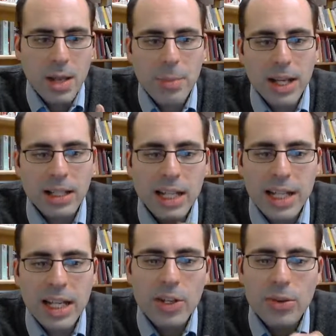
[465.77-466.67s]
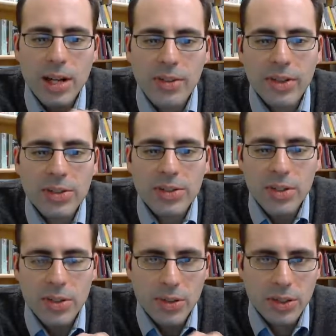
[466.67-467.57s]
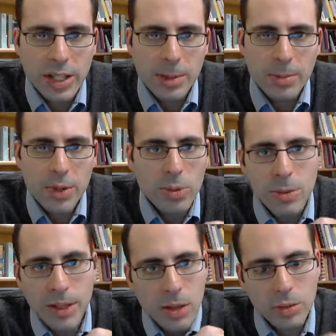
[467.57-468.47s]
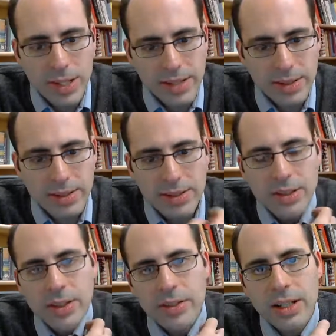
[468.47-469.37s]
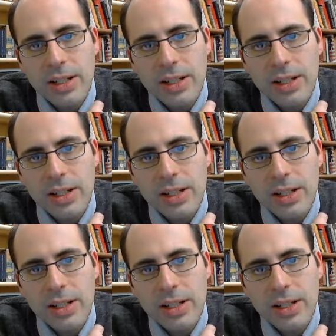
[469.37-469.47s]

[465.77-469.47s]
By linking your evidence to your claim through what we call reasons, right?